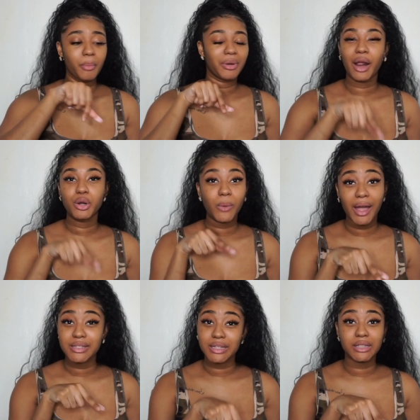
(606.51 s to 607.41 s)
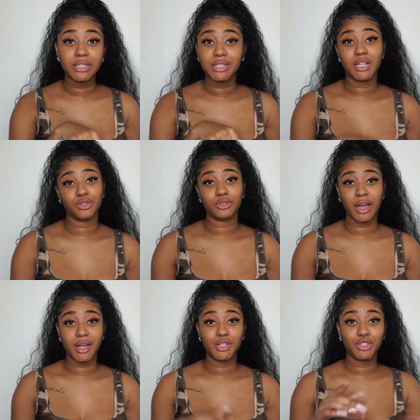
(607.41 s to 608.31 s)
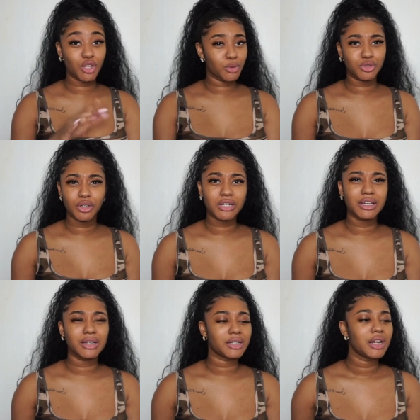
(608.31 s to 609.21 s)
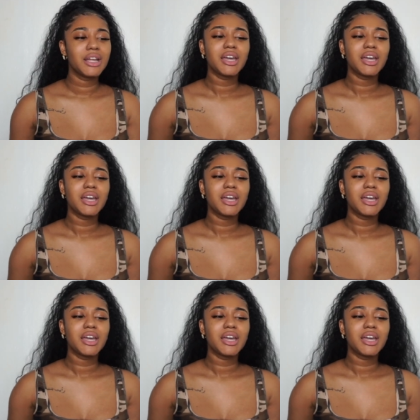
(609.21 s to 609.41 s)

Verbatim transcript: but i knew i had to get this done you guys so so good